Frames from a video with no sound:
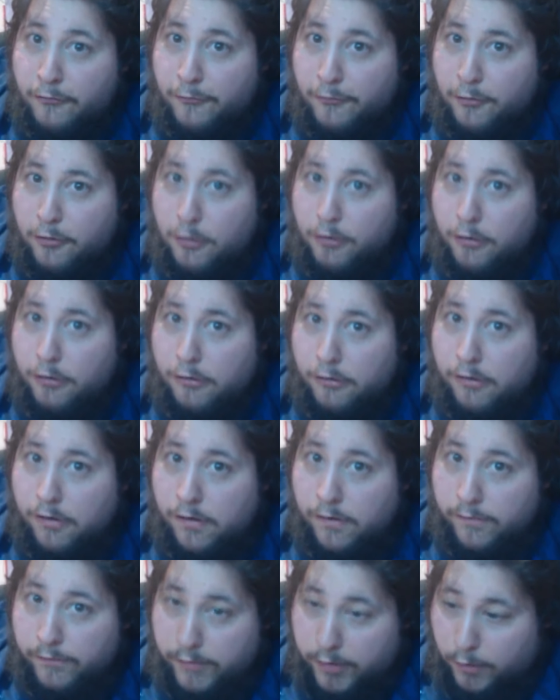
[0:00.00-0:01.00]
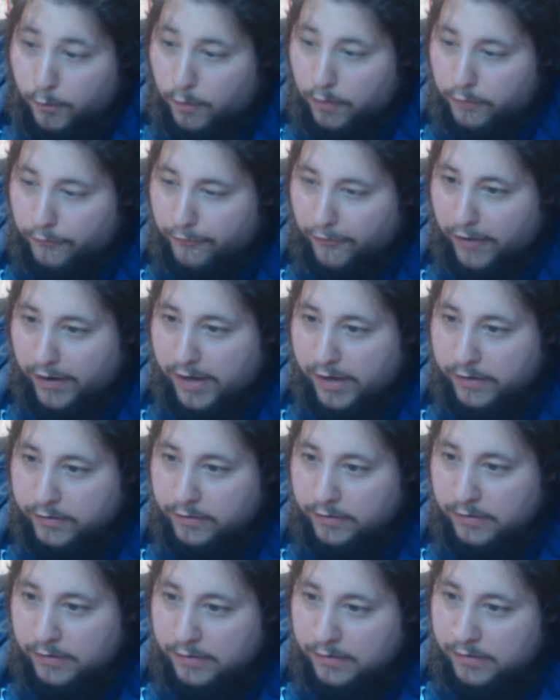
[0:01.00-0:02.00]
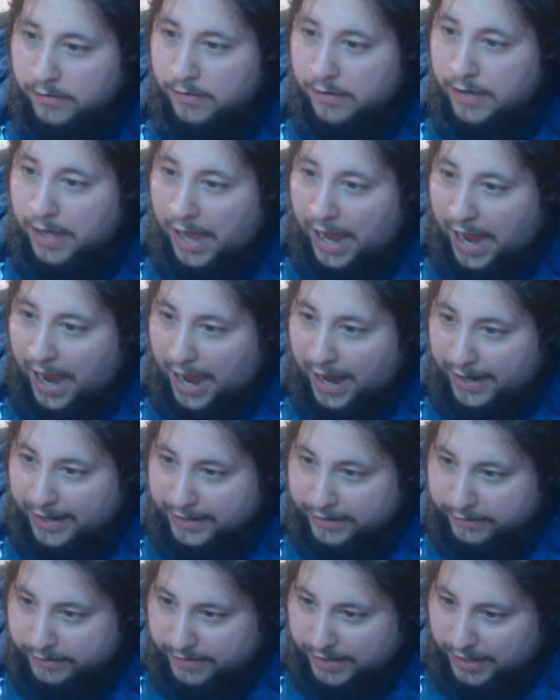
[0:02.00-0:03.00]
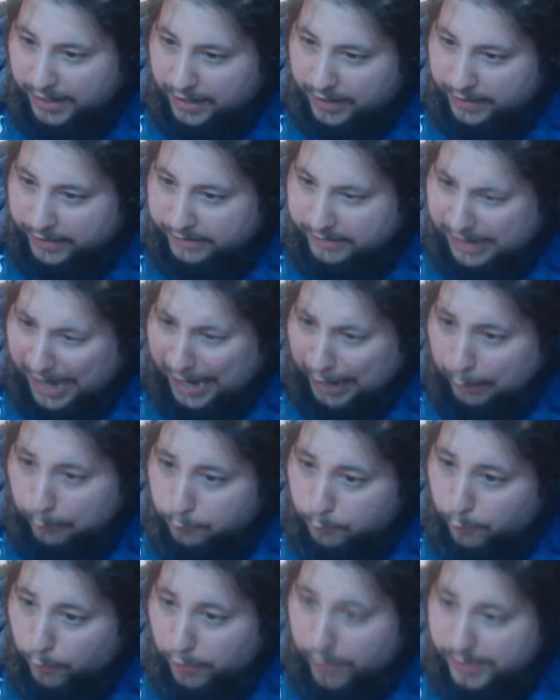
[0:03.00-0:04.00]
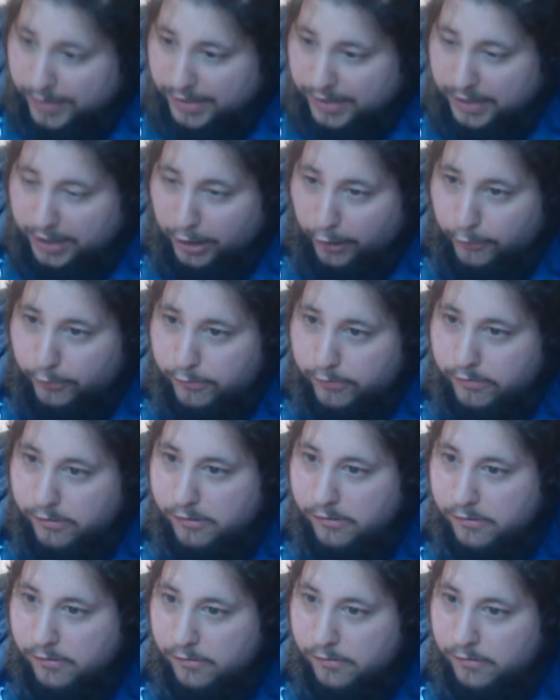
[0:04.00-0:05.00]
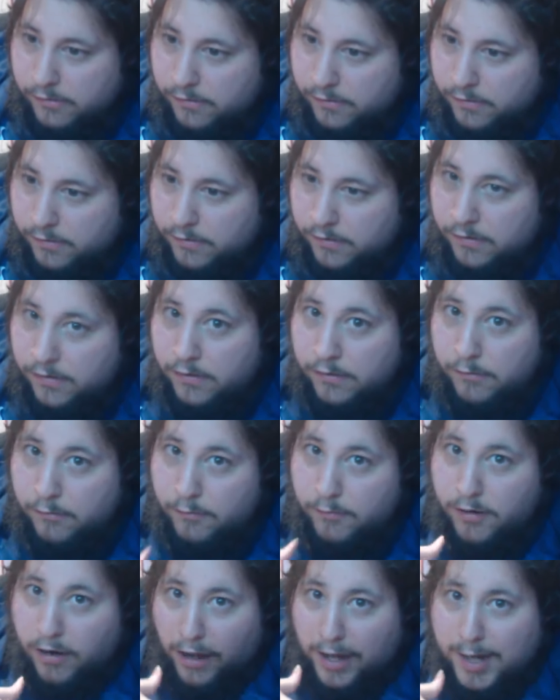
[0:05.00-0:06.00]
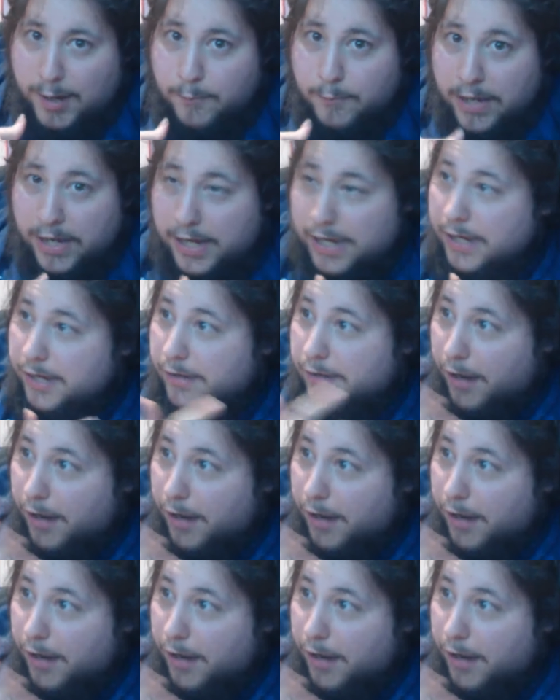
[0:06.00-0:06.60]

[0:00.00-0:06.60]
for the qualifiers and then stick an attack-minded coach like me.